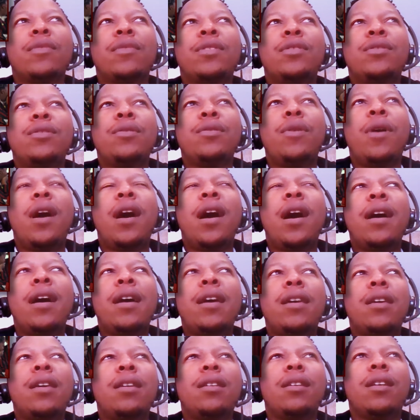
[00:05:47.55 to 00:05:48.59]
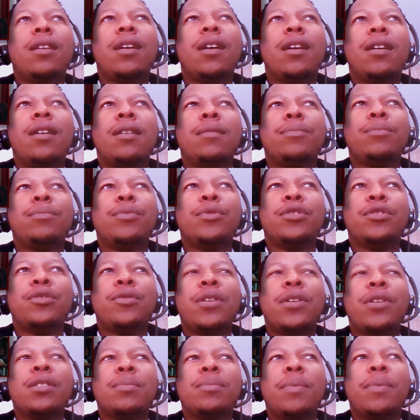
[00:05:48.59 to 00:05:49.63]
So I was
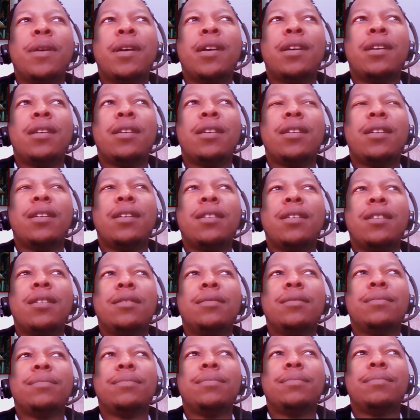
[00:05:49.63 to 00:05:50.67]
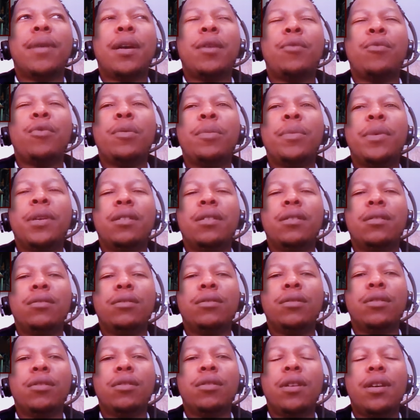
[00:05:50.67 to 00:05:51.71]
raised by women,
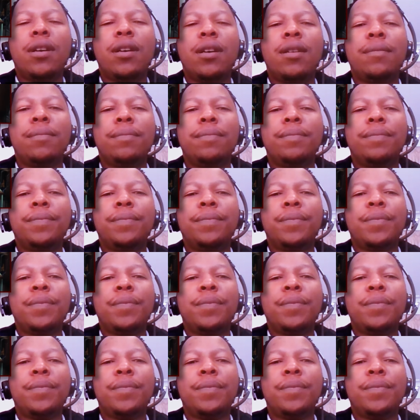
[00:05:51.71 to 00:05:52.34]
you know.